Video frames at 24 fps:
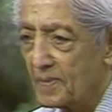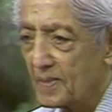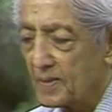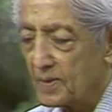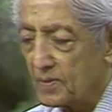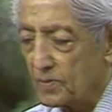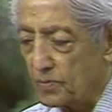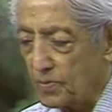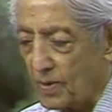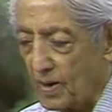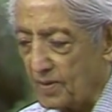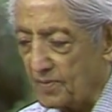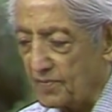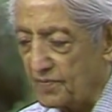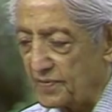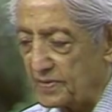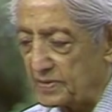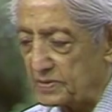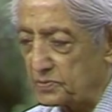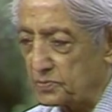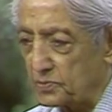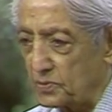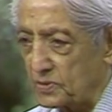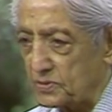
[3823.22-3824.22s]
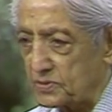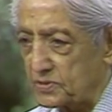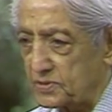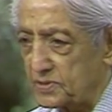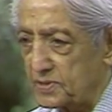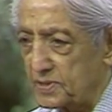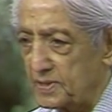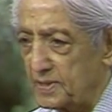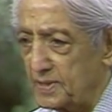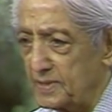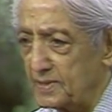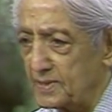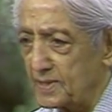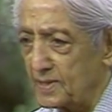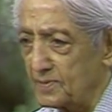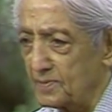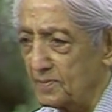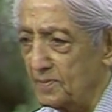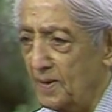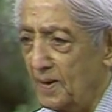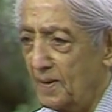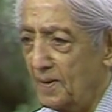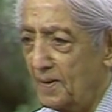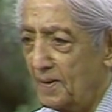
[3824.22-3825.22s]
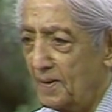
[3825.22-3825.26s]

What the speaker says: The wife is what she is, and